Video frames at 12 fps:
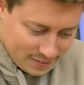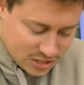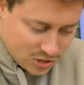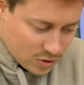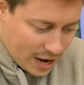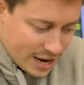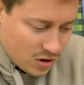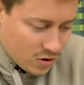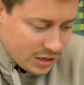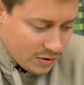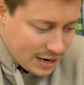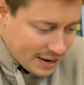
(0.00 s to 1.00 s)
So I know
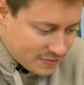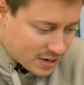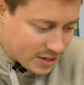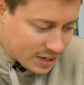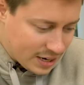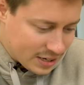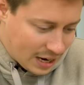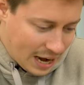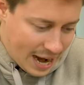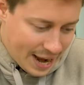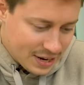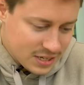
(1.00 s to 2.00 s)
you and I have done like a
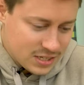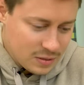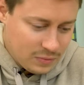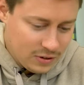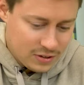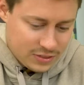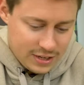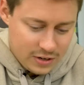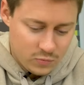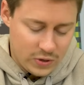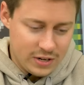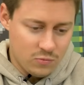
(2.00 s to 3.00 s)
kind of similar
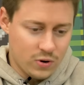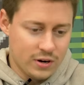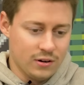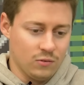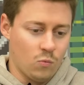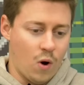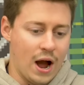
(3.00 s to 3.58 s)
thing. We did one a the